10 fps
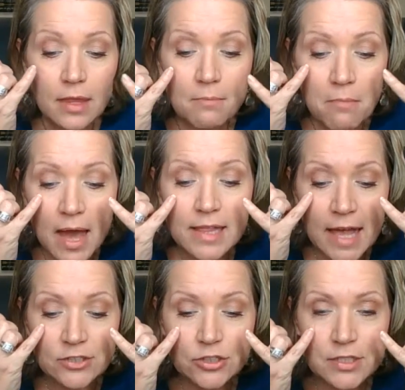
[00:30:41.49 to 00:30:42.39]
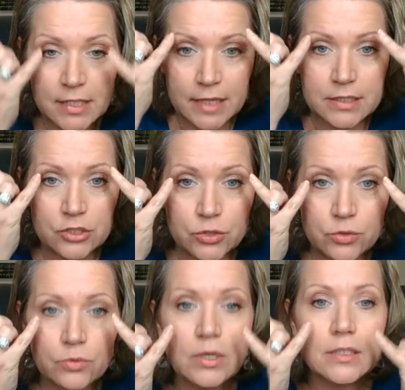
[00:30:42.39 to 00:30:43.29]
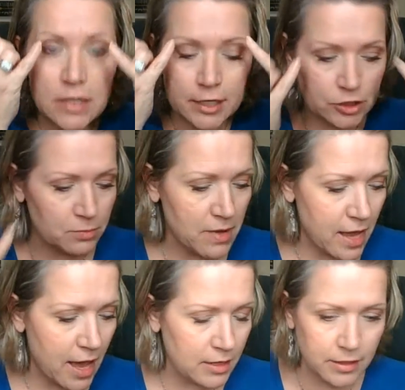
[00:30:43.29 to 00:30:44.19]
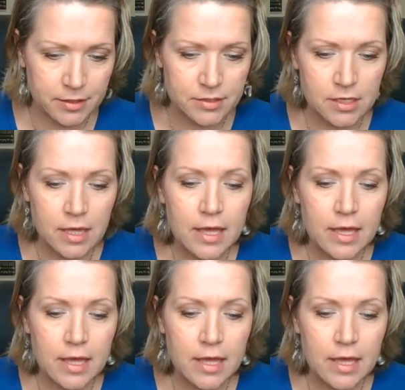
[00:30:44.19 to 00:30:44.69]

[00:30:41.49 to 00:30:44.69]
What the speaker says: my lashes tend to touch my eyelids,